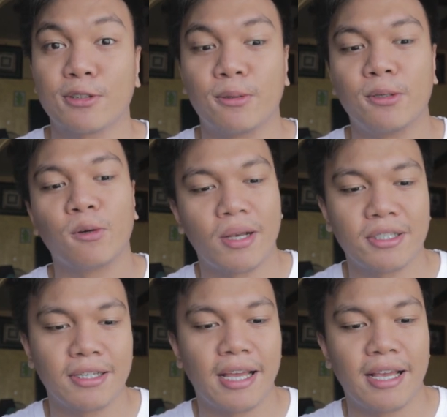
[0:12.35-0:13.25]
So the
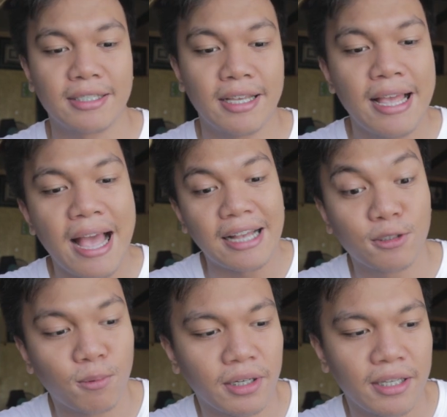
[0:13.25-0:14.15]
question niya is,
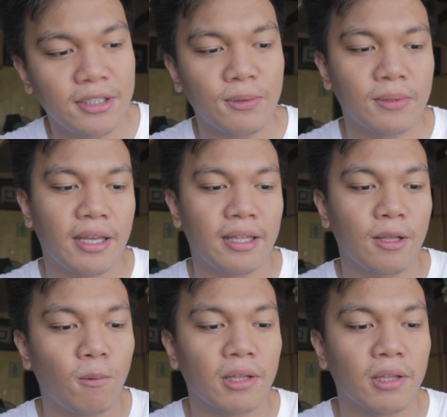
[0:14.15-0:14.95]
as a working student,